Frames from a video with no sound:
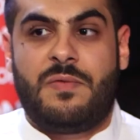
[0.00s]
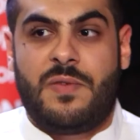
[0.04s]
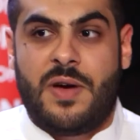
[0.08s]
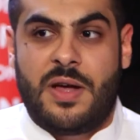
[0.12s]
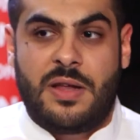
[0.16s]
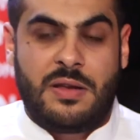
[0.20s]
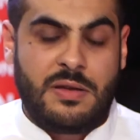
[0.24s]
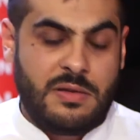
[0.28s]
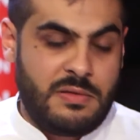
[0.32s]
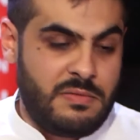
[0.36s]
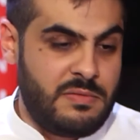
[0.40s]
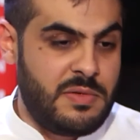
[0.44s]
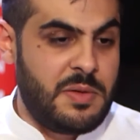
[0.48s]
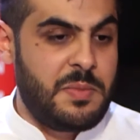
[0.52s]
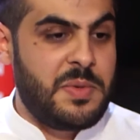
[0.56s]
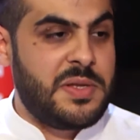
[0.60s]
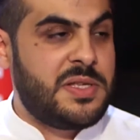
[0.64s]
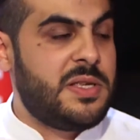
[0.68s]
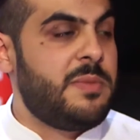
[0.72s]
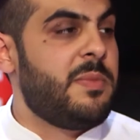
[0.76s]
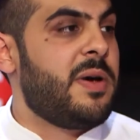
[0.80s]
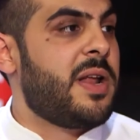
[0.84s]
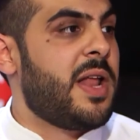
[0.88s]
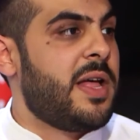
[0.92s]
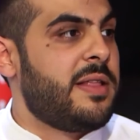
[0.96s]
find the
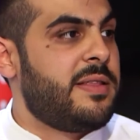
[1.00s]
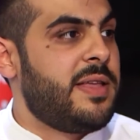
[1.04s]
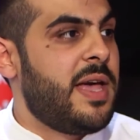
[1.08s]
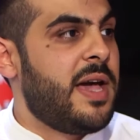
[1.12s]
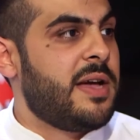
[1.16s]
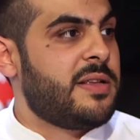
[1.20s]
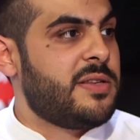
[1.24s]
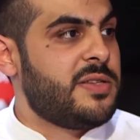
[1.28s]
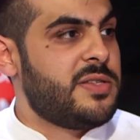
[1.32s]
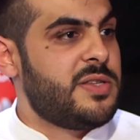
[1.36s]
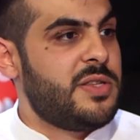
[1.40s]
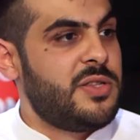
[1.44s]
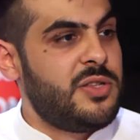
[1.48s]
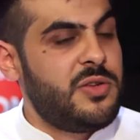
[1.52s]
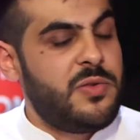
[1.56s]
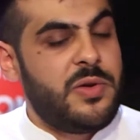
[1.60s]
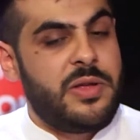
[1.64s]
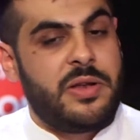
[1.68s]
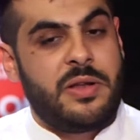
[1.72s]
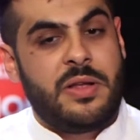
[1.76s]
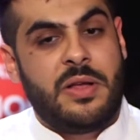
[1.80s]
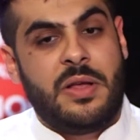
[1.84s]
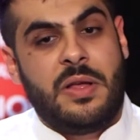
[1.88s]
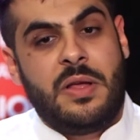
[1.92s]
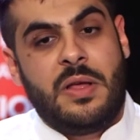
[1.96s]
best Emirati actors and do
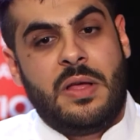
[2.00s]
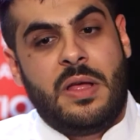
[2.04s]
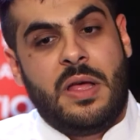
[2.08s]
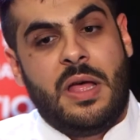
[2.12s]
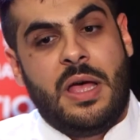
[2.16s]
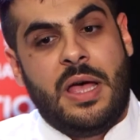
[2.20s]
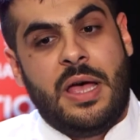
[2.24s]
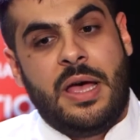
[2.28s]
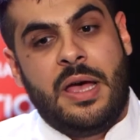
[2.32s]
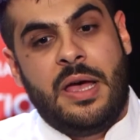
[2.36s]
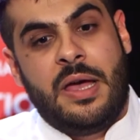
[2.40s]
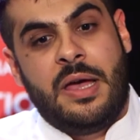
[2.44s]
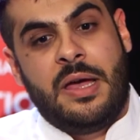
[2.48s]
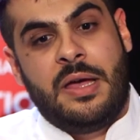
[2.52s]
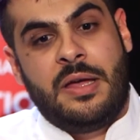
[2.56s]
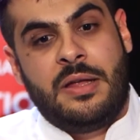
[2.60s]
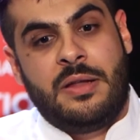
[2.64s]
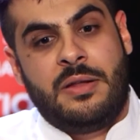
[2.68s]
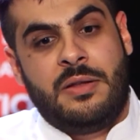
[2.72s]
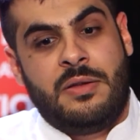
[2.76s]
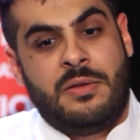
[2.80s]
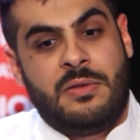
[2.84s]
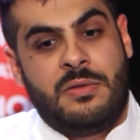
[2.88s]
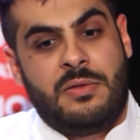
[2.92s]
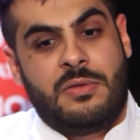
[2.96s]
it.
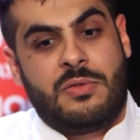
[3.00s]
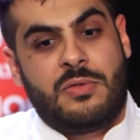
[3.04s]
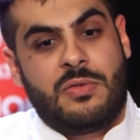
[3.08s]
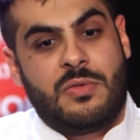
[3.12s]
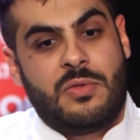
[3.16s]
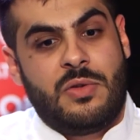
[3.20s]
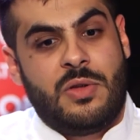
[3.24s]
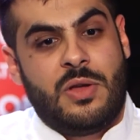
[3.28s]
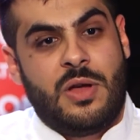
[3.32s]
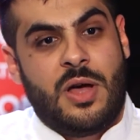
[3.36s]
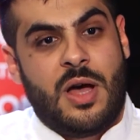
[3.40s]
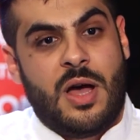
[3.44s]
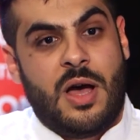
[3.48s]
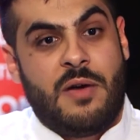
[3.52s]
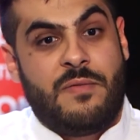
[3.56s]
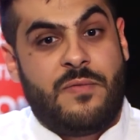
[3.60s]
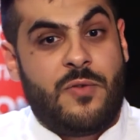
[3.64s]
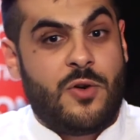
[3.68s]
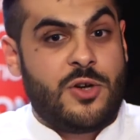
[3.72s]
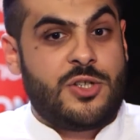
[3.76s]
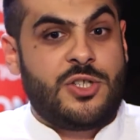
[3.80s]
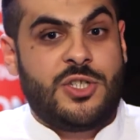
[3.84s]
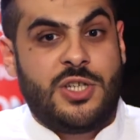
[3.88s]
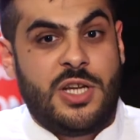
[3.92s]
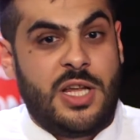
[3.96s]
And
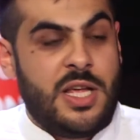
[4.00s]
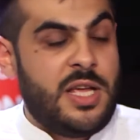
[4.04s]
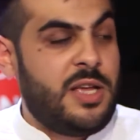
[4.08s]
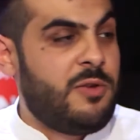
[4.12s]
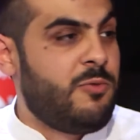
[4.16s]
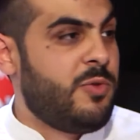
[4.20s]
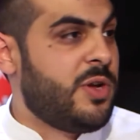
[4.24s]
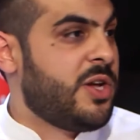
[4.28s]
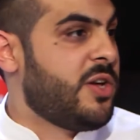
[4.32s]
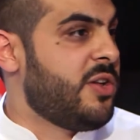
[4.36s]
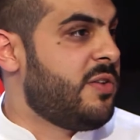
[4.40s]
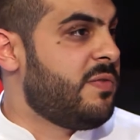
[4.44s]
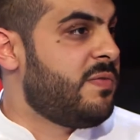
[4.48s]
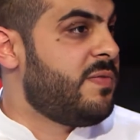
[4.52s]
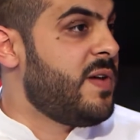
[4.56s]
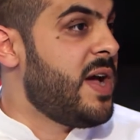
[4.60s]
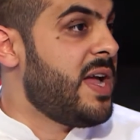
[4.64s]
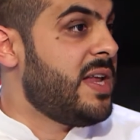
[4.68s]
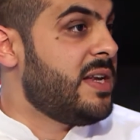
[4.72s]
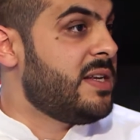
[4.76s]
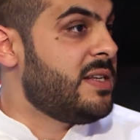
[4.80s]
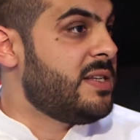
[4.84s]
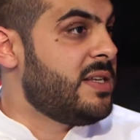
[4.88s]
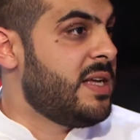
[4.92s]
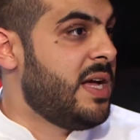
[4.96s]
unfortunately, we couldn't
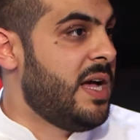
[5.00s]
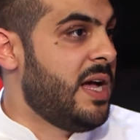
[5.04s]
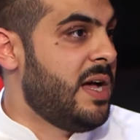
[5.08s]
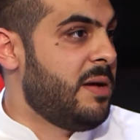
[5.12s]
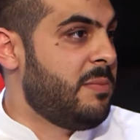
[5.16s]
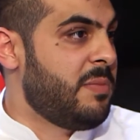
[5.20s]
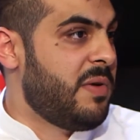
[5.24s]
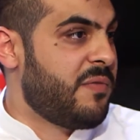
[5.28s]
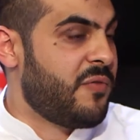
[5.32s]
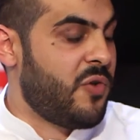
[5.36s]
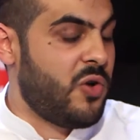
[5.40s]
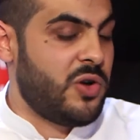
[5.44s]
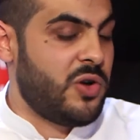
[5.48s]
find. Of